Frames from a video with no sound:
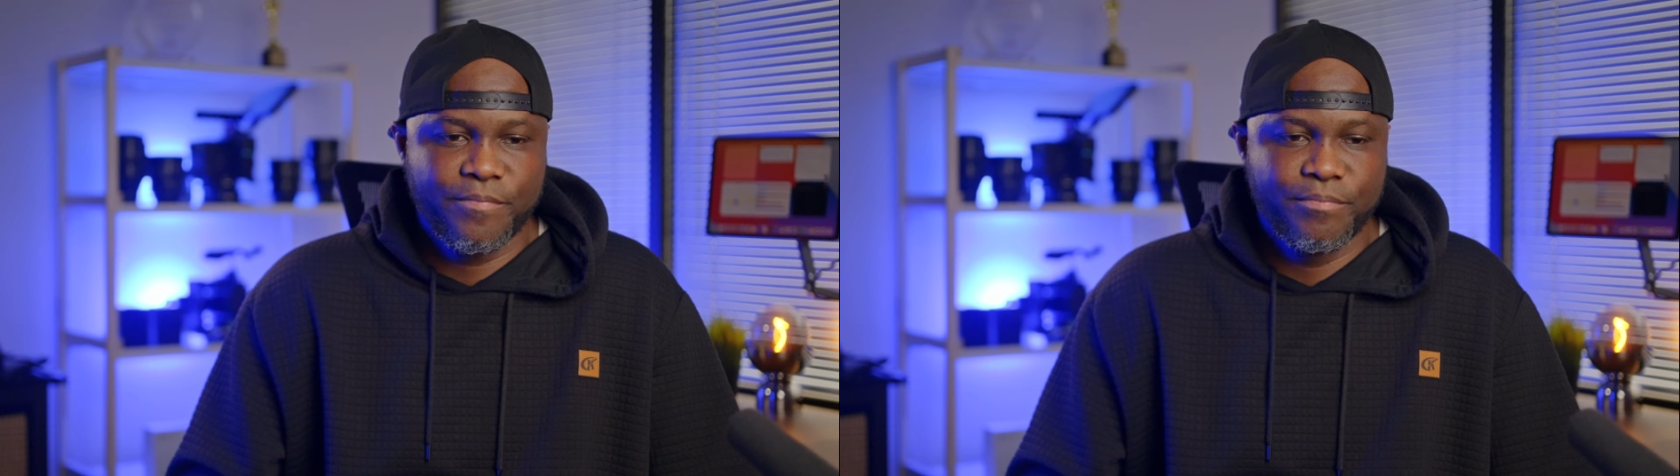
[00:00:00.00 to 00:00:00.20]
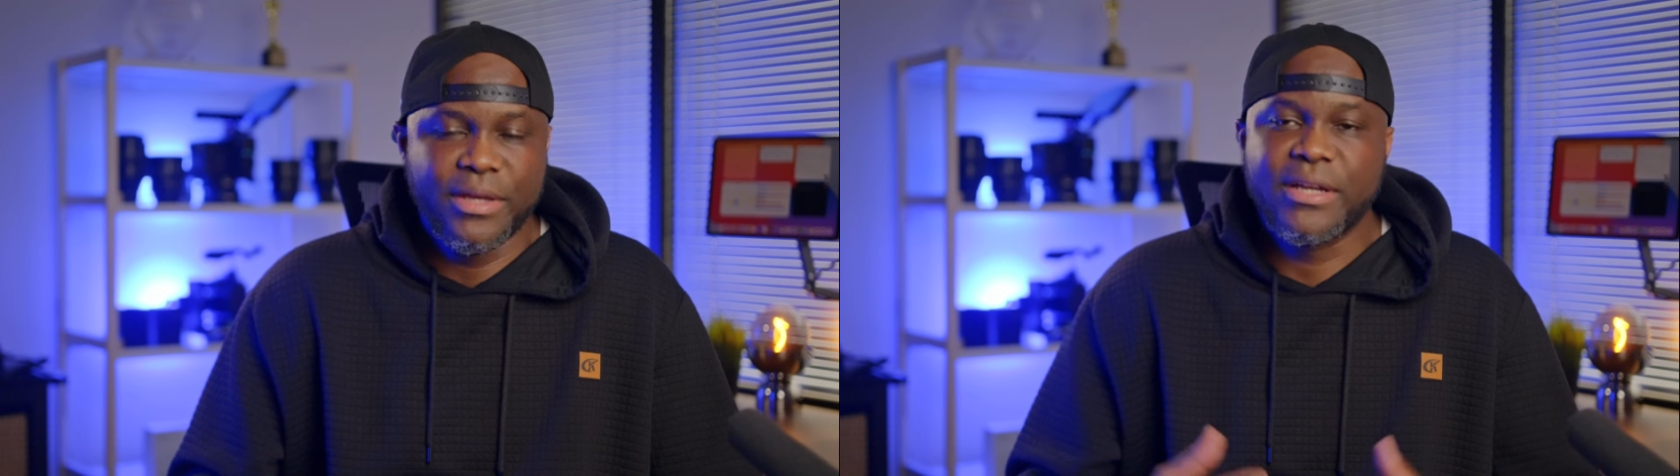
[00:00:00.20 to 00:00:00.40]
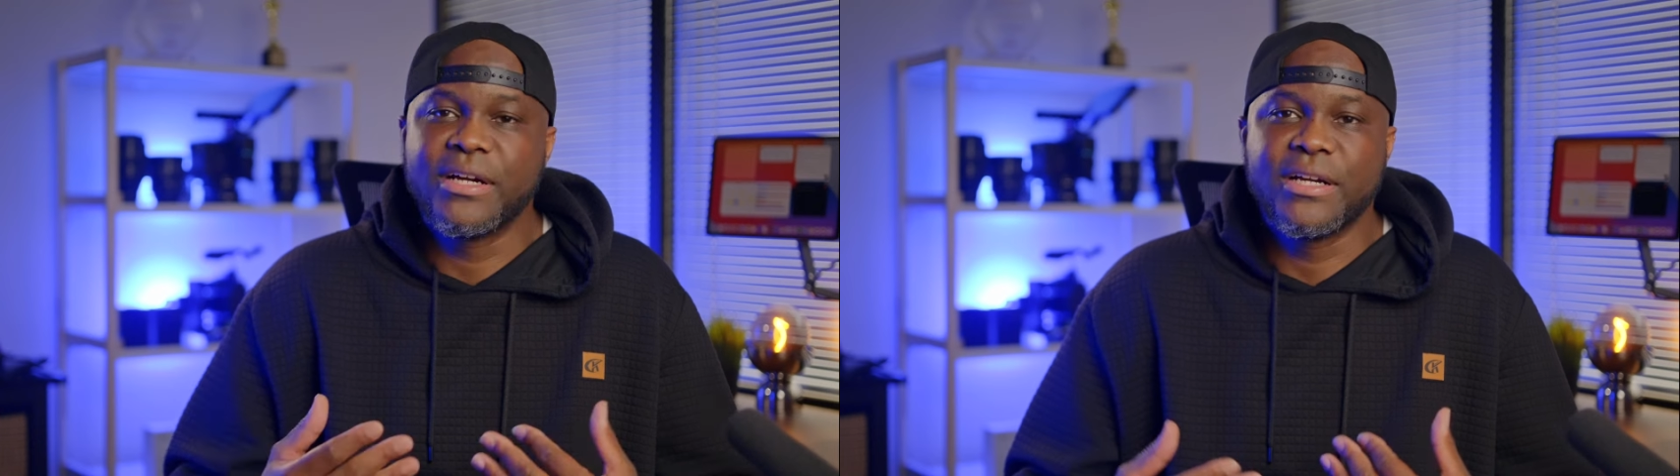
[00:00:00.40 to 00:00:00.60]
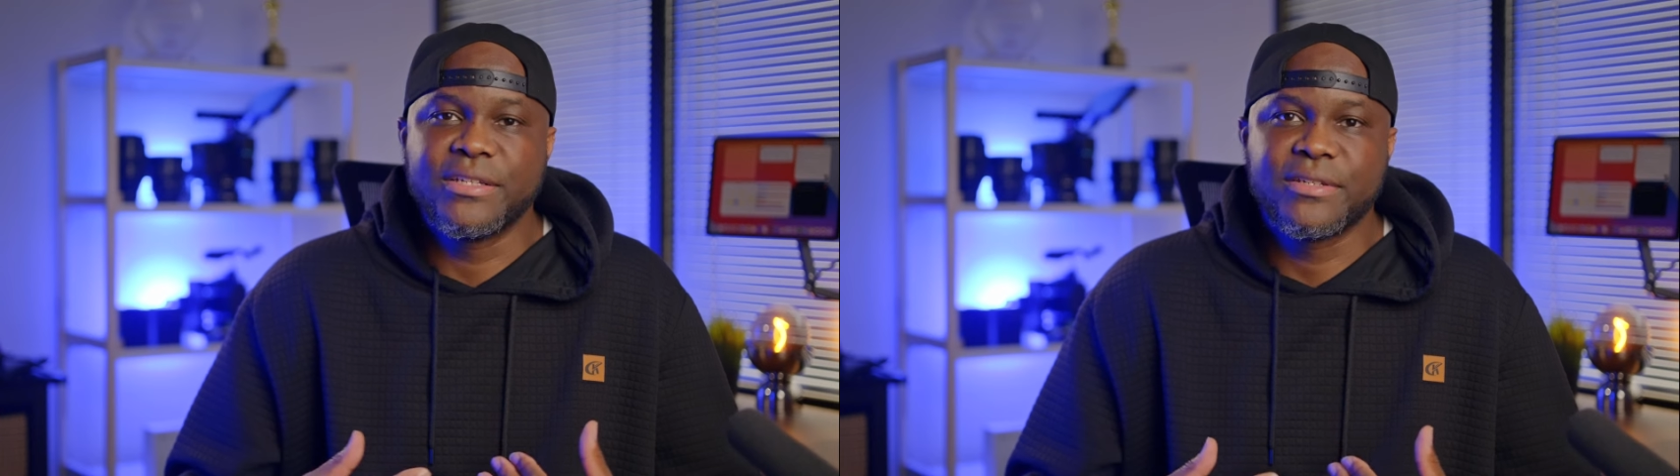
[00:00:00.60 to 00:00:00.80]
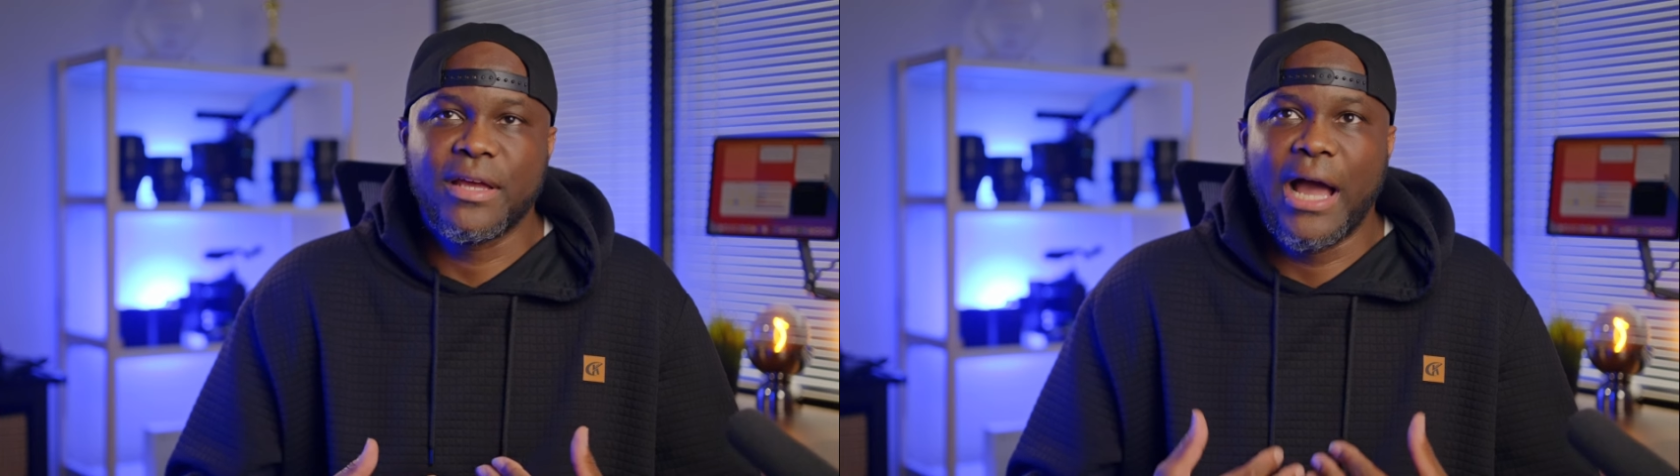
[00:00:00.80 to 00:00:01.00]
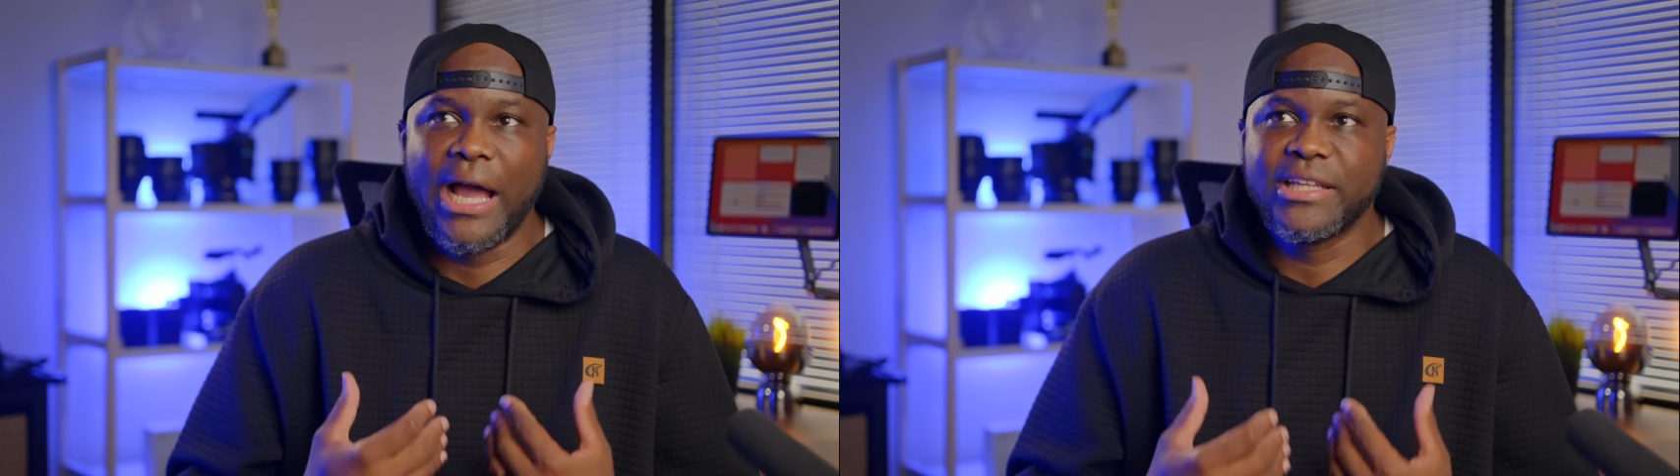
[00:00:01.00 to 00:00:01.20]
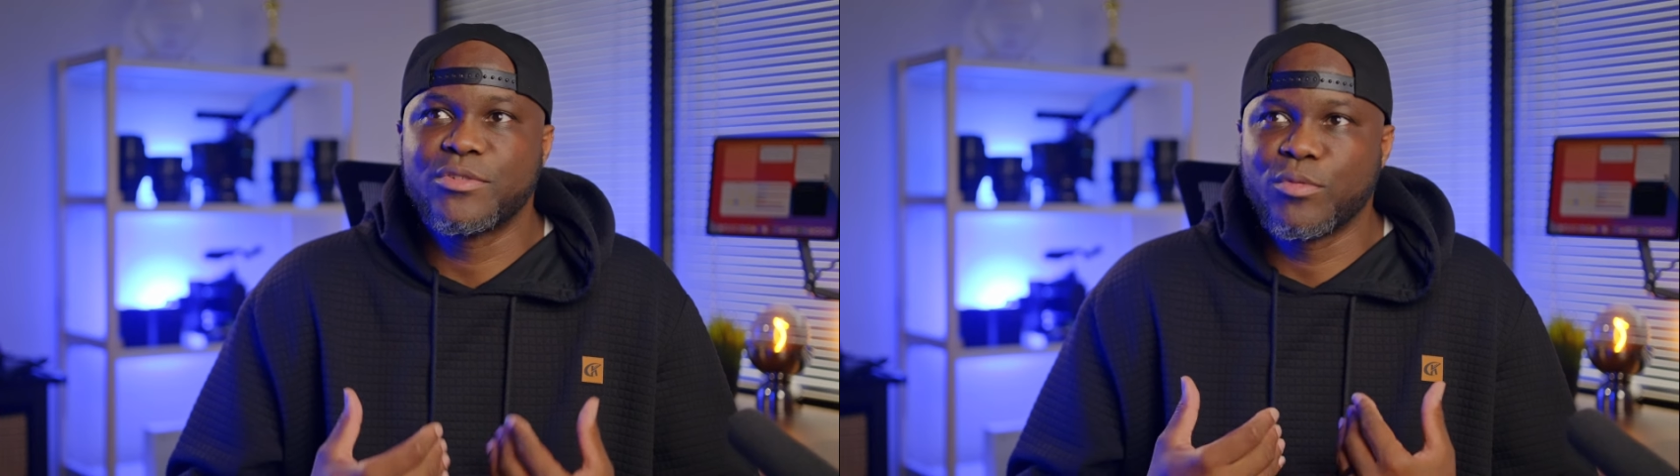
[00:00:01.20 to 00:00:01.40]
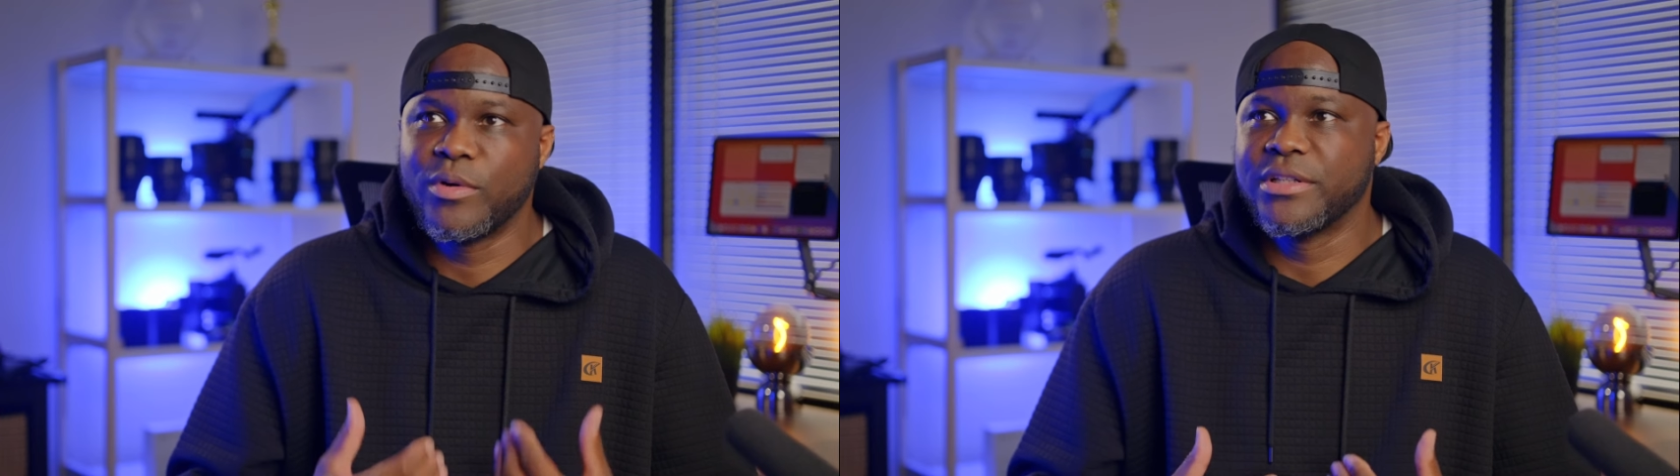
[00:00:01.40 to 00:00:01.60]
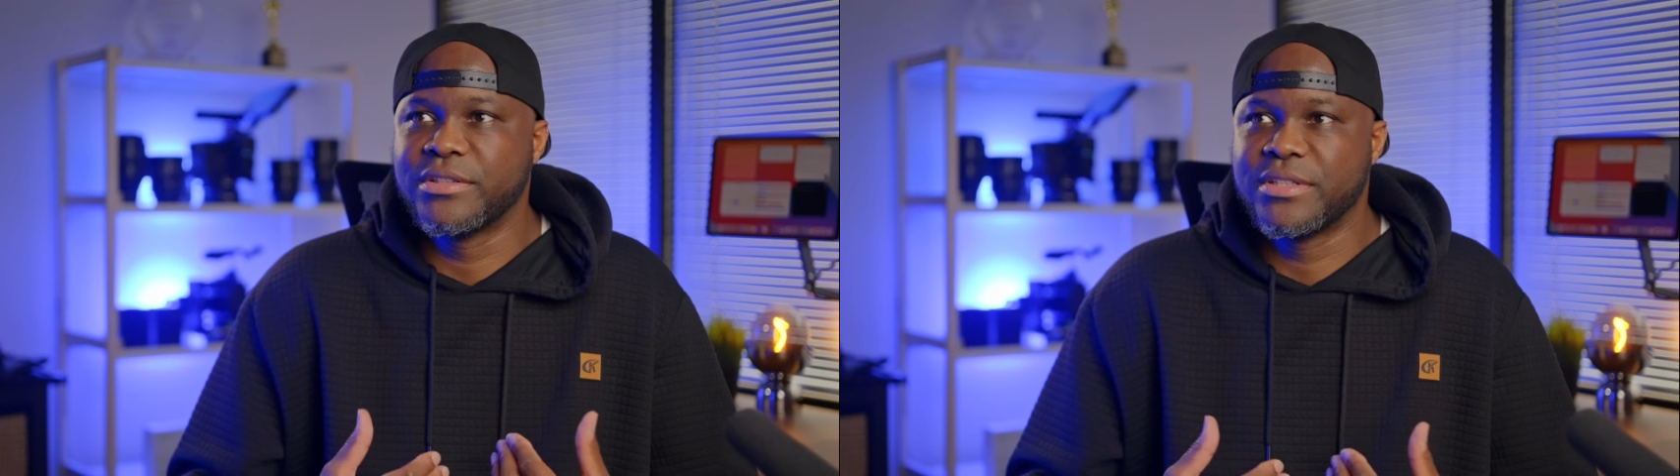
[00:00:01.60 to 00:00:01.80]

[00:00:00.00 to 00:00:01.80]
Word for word: because I just want